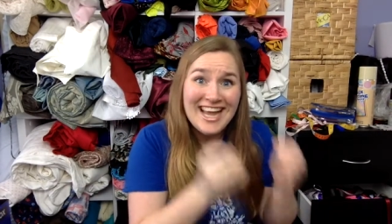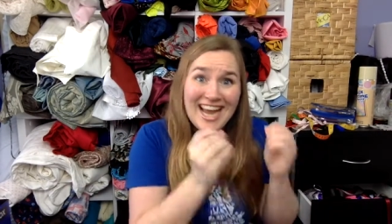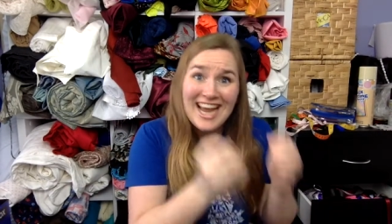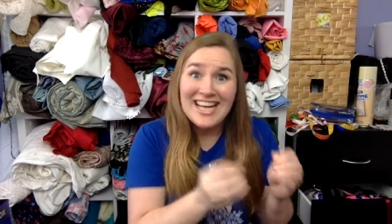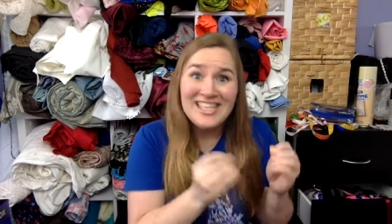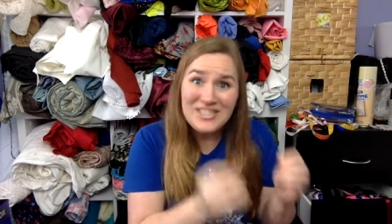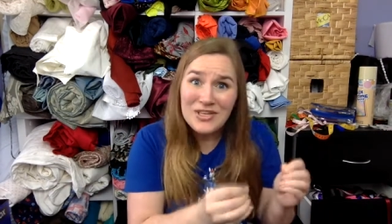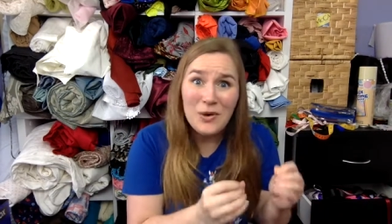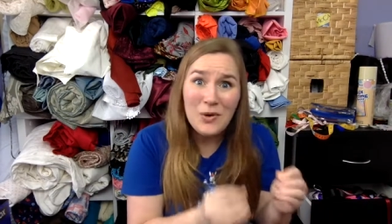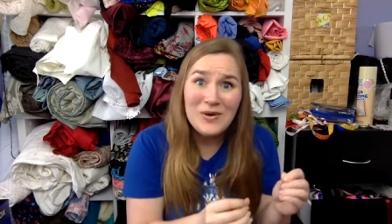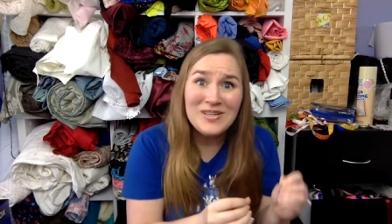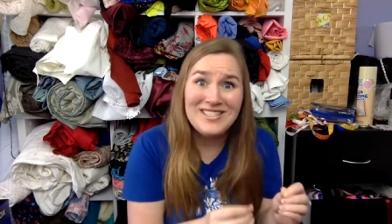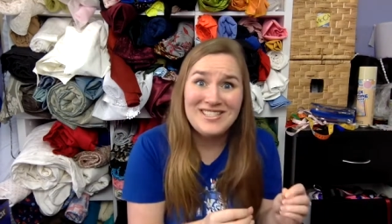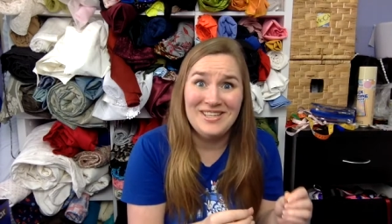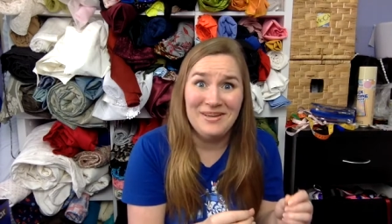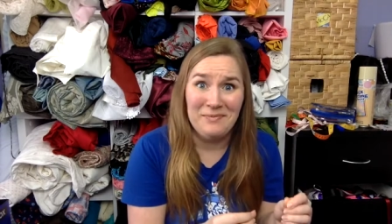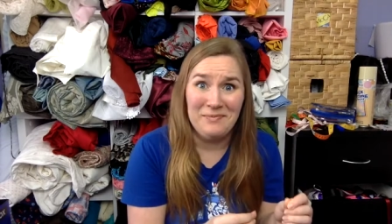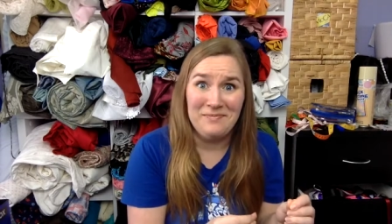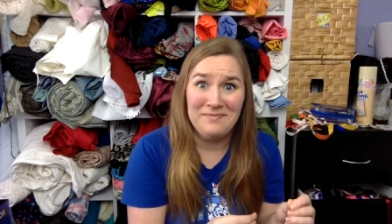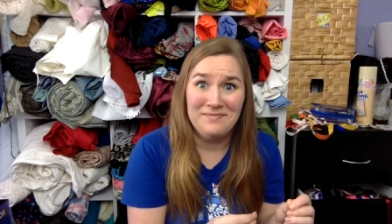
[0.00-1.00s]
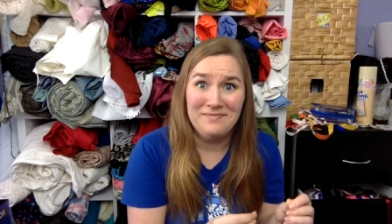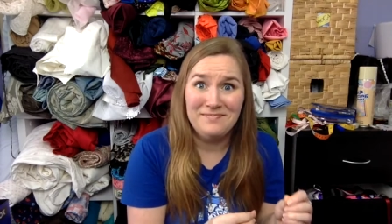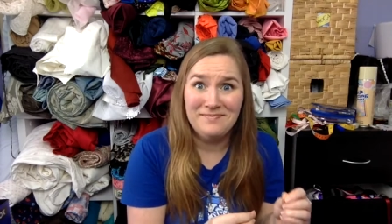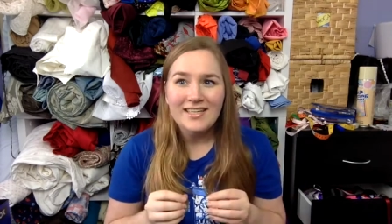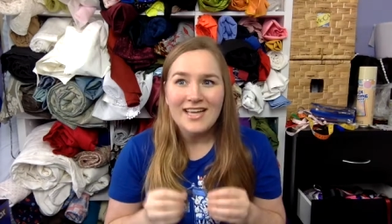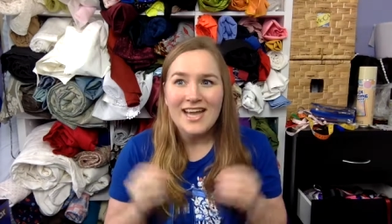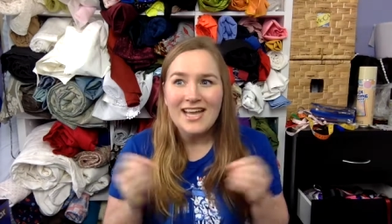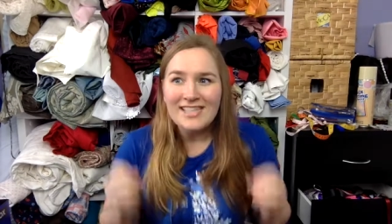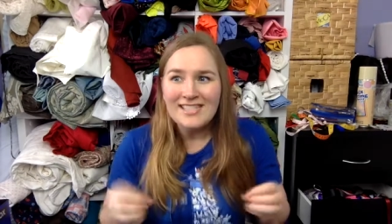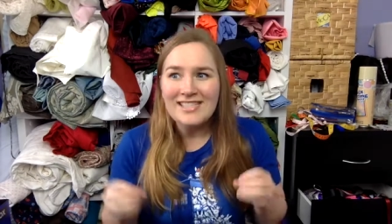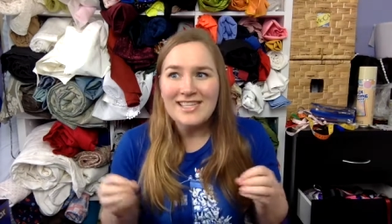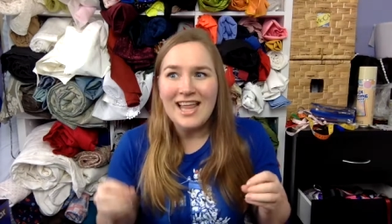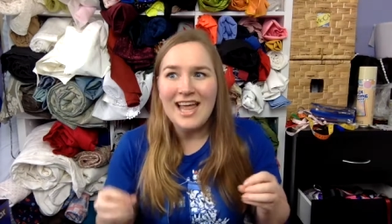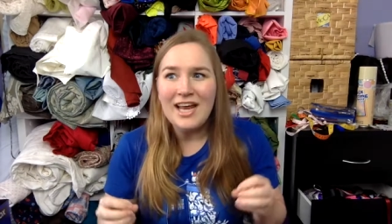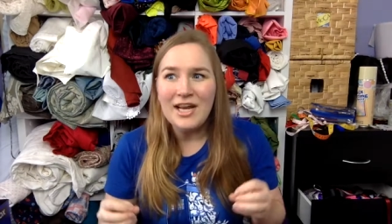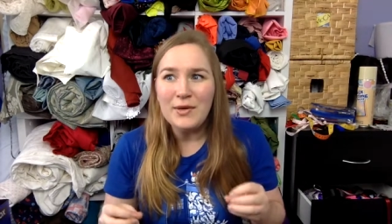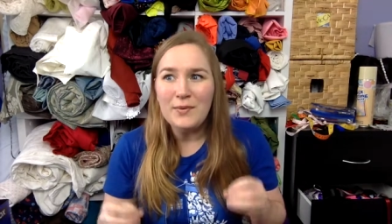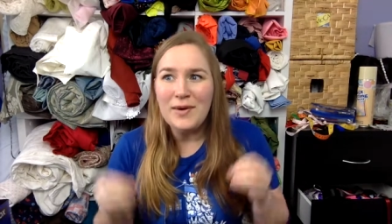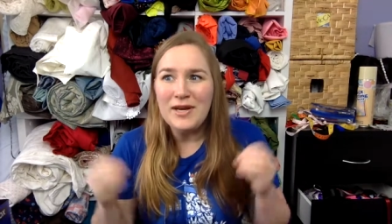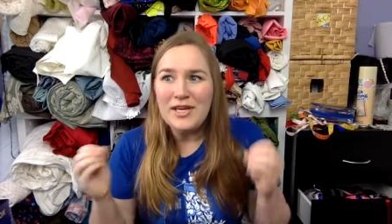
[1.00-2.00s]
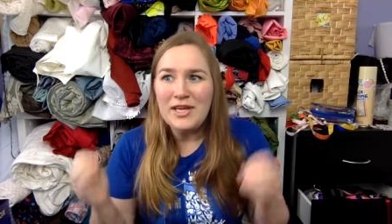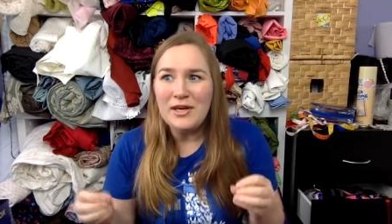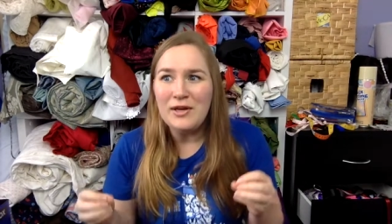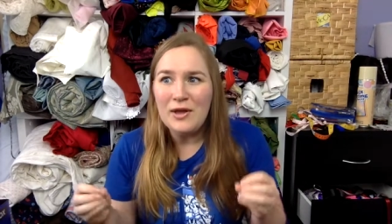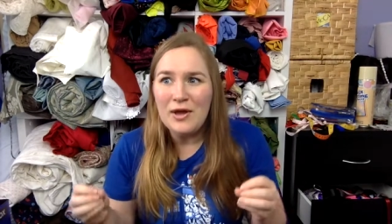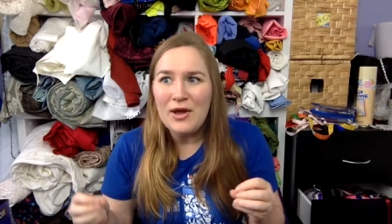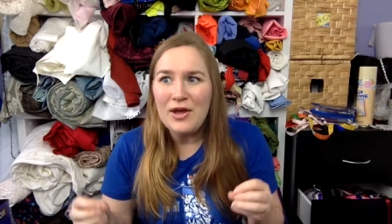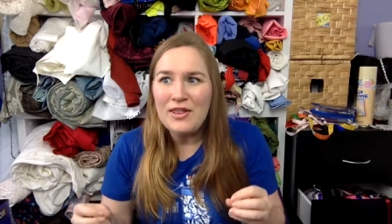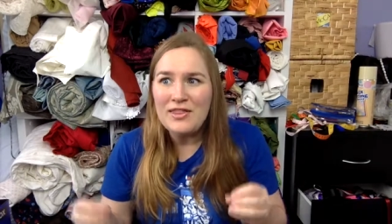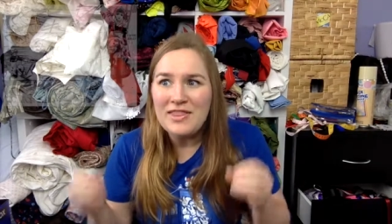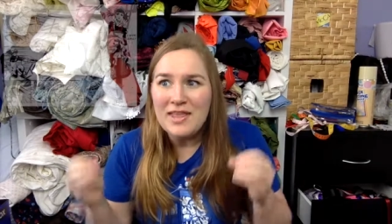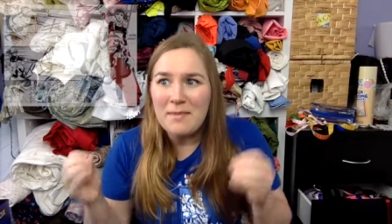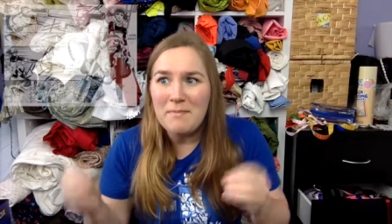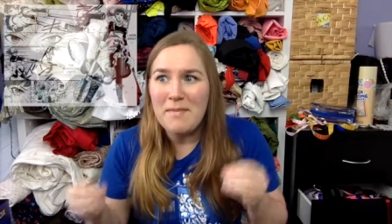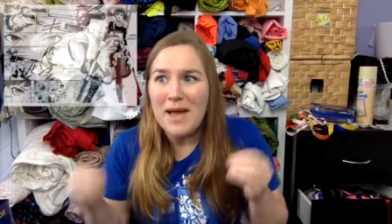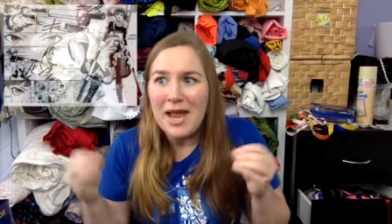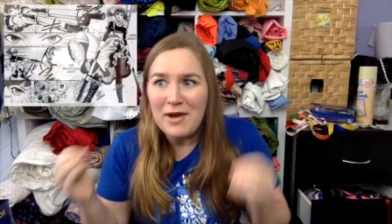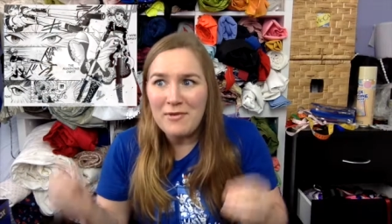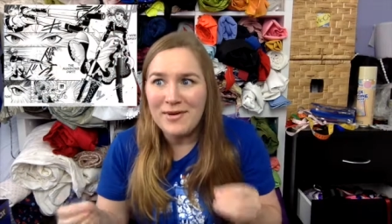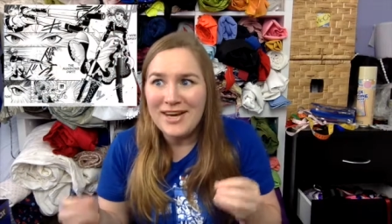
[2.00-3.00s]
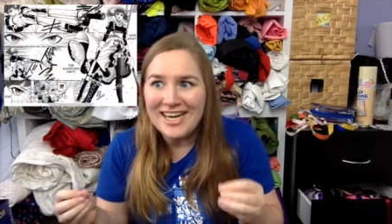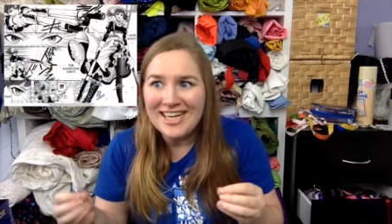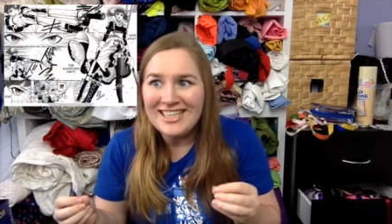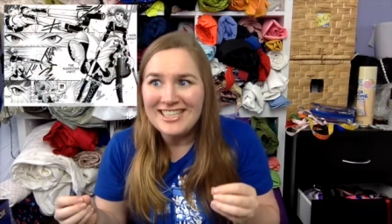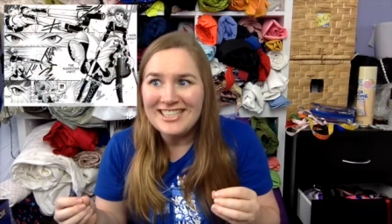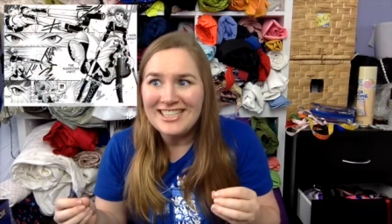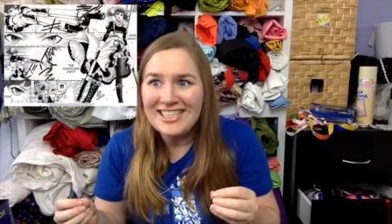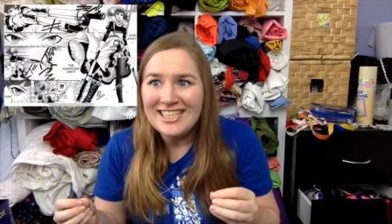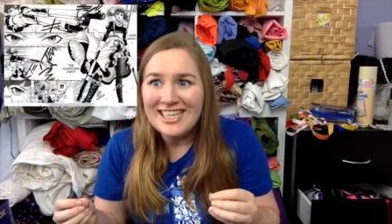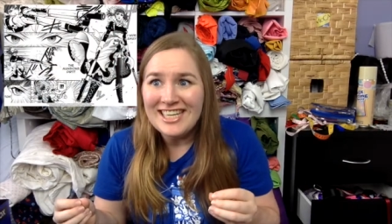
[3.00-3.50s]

It's awesome. It's like when you learn that Mayrin